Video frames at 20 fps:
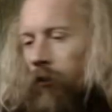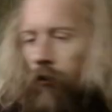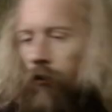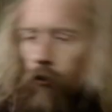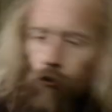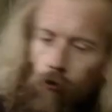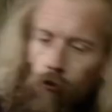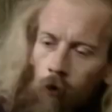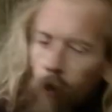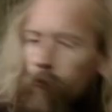a
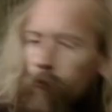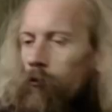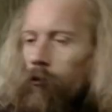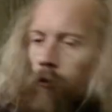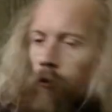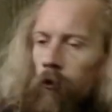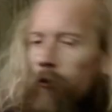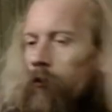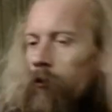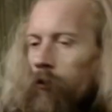
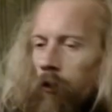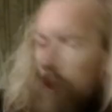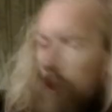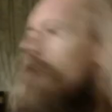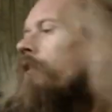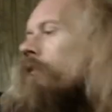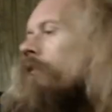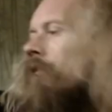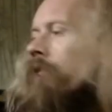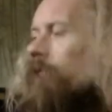treacherous
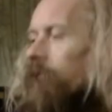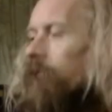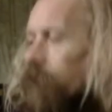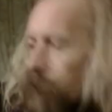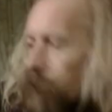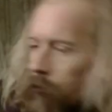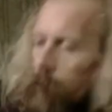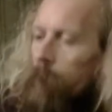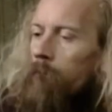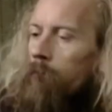thing and
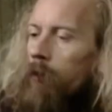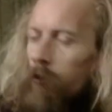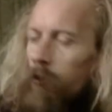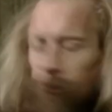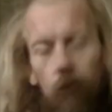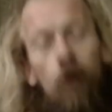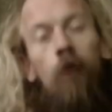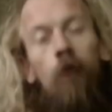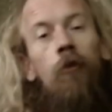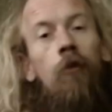shouldn't be
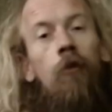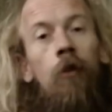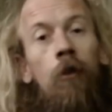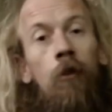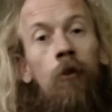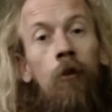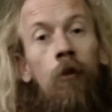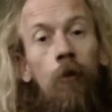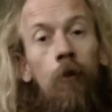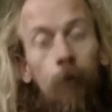
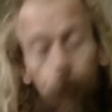trusted.